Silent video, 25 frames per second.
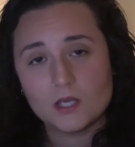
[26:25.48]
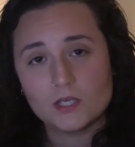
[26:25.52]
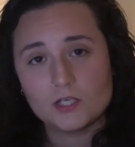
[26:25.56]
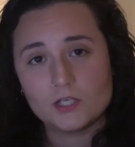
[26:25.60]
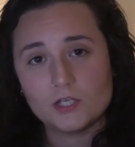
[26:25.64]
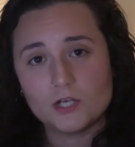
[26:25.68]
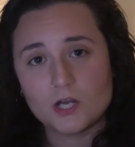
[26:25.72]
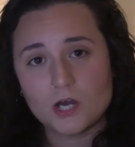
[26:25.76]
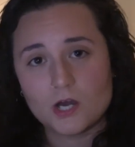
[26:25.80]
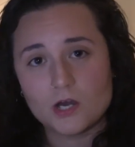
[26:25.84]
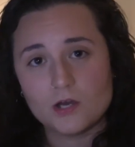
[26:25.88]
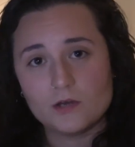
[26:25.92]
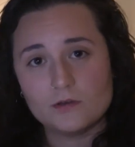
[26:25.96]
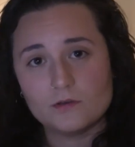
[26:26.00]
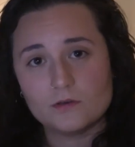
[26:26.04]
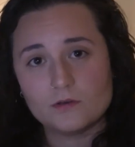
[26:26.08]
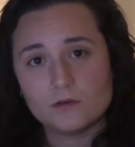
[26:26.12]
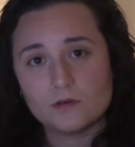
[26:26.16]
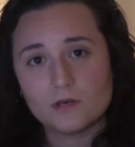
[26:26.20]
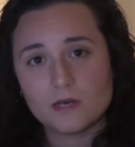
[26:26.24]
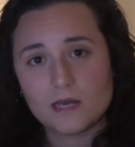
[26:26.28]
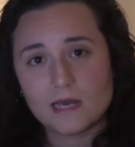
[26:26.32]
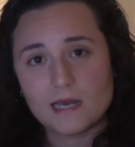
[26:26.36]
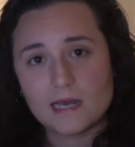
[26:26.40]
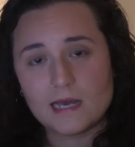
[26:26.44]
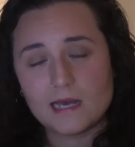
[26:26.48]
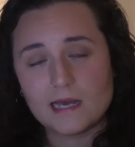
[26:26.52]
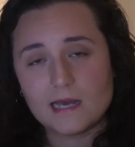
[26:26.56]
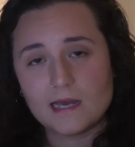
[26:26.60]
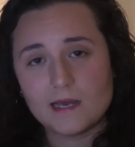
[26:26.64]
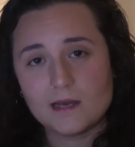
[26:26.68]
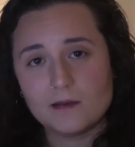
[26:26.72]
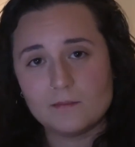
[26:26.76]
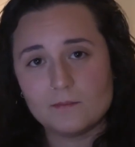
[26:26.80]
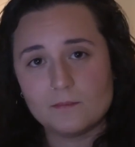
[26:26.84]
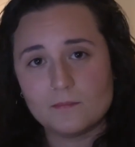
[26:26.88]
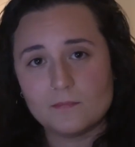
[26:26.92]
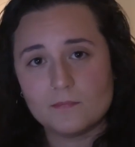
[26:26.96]
you know,
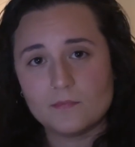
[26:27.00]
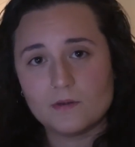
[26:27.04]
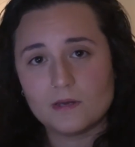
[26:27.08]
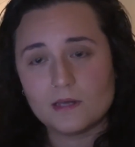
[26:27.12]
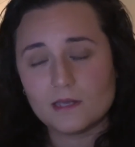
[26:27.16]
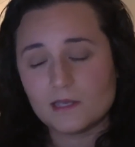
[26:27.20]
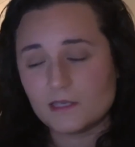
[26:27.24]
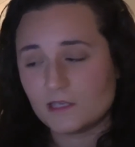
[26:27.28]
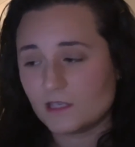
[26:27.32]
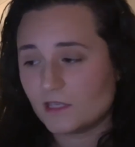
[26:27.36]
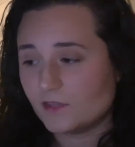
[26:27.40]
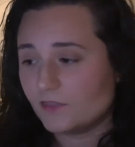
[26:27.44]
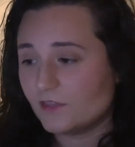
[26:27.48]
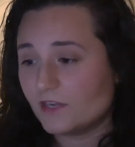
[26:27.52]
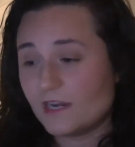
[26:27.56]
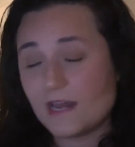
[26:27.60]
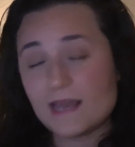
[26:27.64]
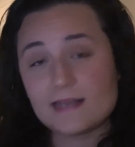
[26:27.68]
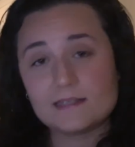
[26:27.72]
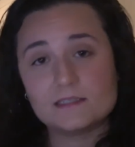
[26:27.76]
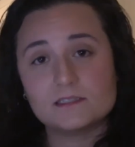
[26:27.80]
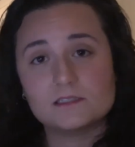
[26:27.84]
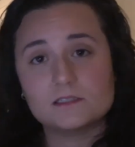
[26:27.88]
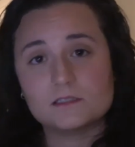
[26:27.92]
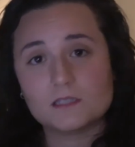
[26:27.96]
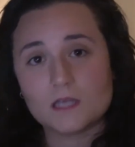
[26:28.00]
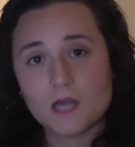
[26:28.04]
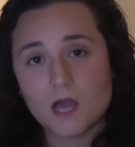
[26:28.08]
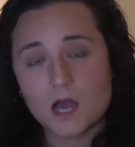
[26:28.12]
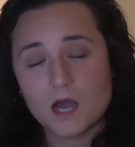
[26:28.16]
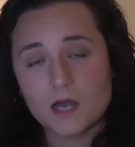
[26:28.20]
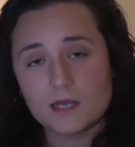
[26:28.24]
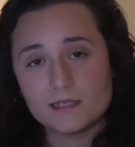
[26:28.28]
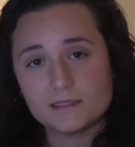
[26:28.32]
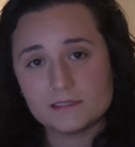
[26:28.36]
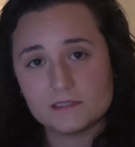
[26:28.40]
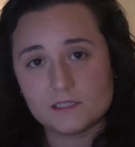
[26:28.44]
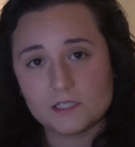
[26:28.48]
and the next
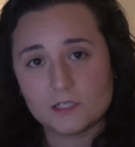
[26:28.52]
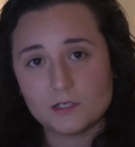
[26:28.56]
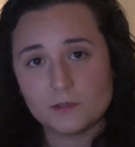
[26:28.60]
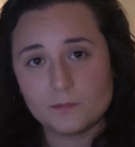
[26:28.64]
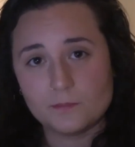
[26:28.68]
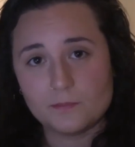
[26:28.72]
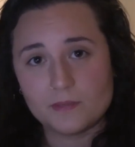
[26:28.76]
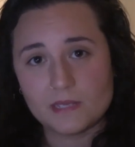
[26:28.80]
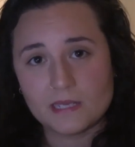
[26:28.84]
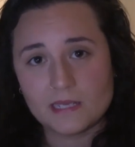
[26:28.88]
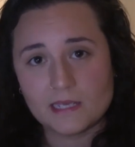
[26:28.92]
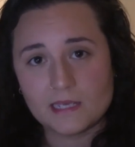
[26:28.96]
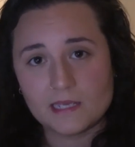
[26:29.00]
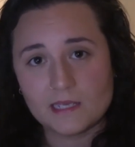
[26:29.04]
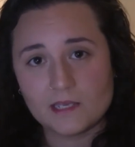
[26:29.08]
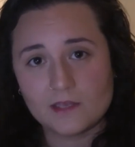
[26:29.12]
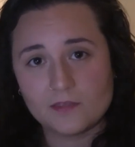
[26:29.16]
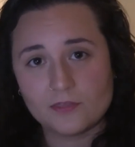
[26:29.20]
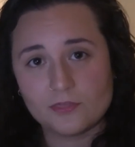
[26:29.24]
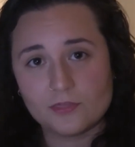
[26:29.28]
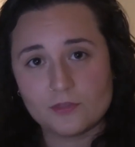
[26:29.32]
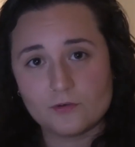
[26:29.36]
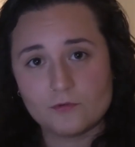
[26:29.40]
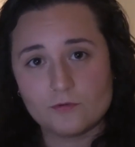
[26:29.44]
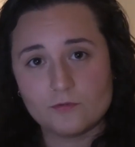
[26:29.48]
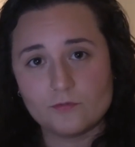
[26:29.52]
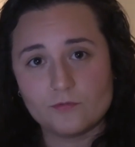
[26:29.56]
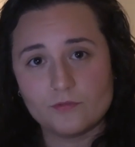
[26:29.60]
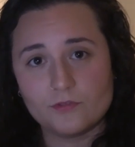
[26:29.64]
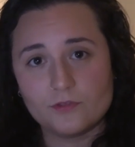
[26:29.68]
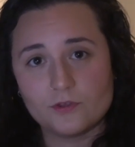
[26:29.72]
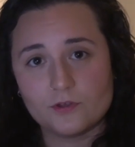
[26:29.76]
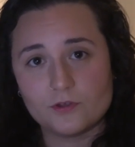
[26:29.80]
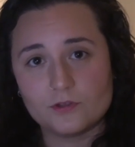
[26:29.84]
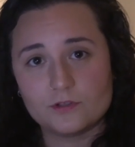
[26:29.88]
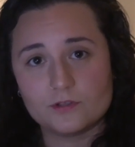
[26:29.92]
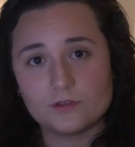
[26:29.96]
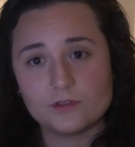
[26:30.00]
cut is going to be
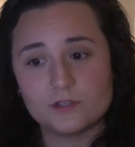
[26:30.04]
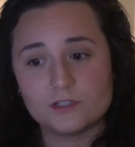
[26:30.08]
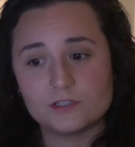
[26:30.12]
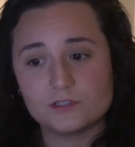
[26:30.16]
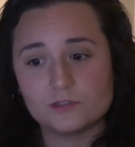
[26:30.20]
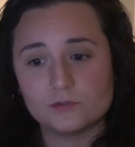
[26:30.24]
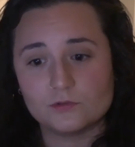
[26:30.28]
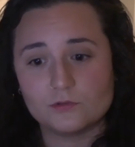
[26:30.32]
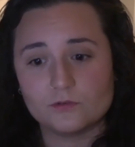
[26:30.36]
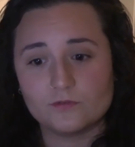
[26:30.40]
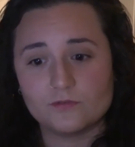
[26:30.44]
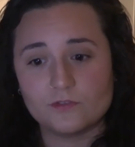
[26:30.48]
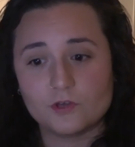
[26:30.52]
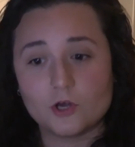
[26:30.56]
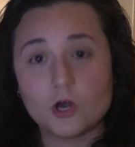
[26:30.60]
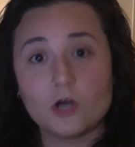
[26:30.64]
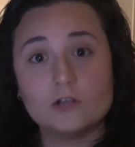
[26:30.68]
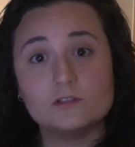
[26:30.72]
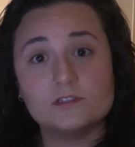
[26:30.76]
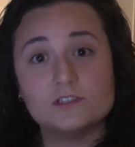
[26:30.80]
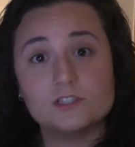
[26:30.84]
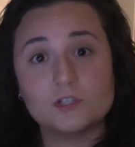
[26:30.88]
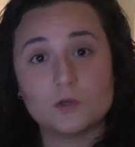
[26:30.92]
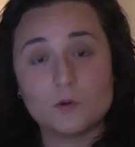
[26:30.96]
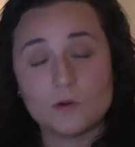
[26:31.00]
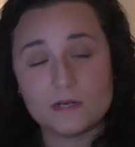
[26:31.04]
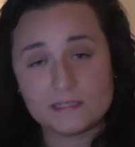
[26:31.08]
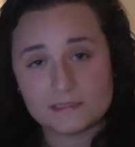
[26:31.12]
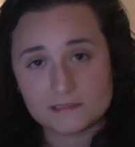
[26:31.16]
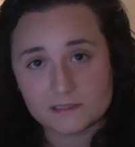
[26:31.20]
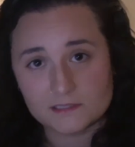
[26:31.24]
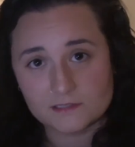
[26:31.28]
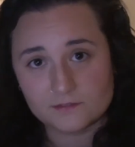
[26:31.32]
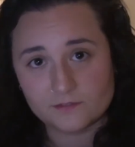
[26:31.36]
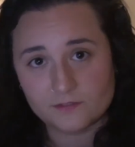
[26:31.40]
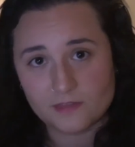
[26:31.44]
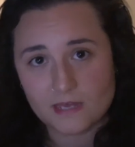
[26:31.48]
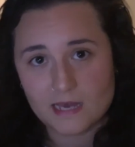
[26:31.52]
the sort of the
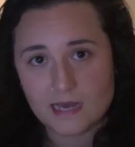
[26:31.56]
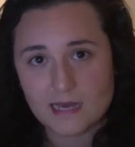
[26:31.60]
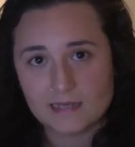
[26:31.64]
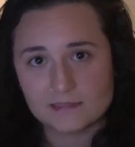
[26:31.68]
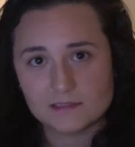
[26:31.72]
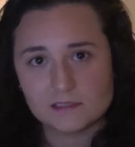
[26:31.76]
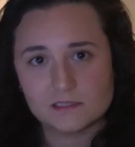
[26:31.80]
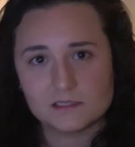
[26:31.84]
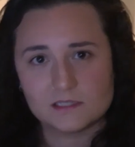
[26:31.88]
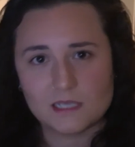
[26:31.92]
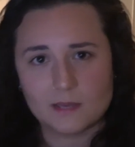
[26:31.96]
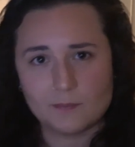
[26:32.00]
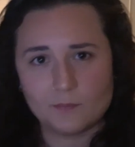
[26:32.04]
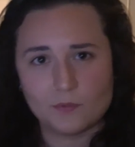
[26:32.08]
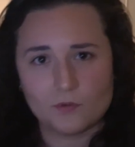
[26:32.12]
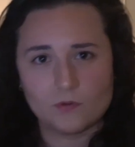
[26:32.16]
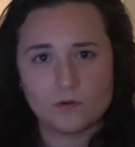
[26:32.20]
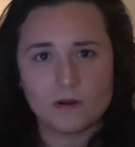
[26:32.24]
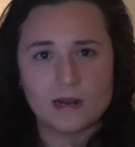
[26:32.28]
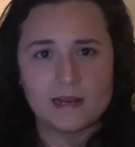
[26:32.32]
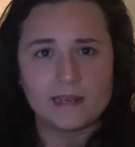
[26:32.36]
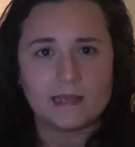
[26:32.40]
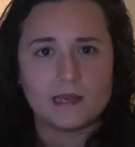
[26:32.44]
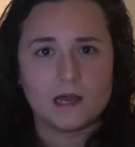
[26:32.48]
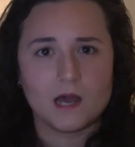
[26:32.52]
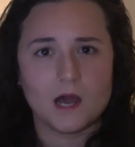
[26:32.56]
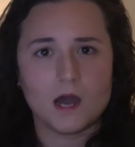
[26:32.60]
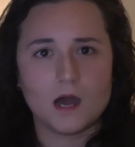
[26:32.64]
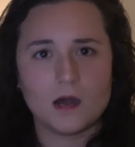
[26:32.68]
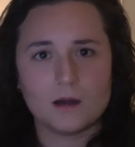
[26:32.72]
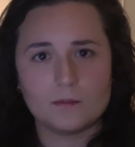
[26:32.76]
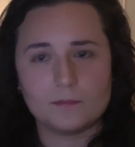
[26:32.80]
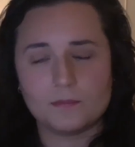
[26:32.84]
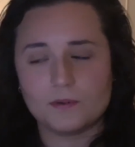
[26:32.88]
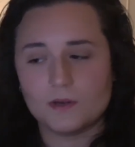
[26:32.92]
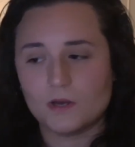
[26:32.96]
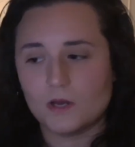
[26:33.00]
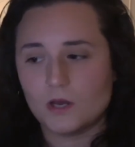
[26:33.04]
consequence of that. Separate
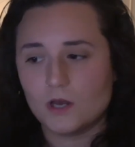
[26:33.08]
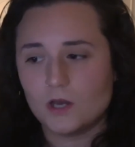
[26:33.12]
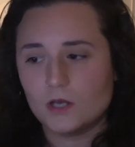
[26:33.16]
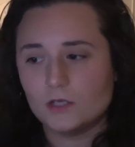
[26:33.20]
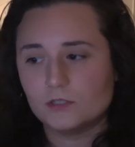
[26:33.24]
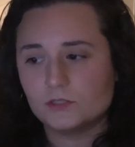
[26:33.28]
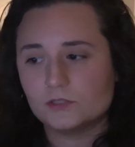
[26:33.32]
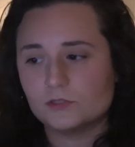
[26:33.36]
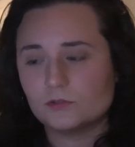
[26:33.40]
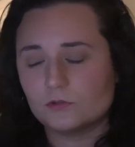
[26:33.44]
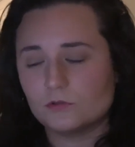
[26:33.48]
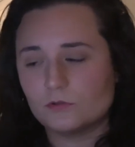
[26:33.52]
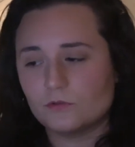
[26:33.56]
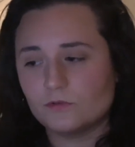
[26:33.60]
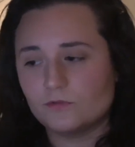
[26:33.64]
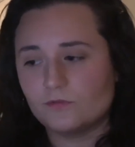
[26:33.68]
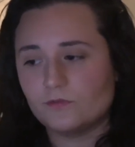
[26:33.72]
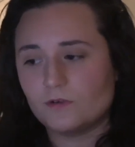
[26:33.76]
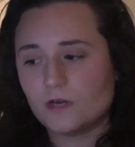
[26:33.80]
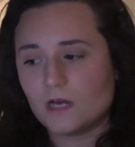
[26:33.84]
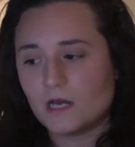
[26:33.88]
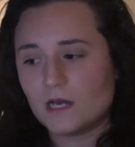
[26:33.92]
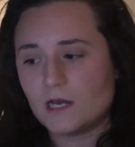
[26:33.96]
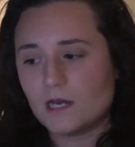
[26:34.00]
up sort of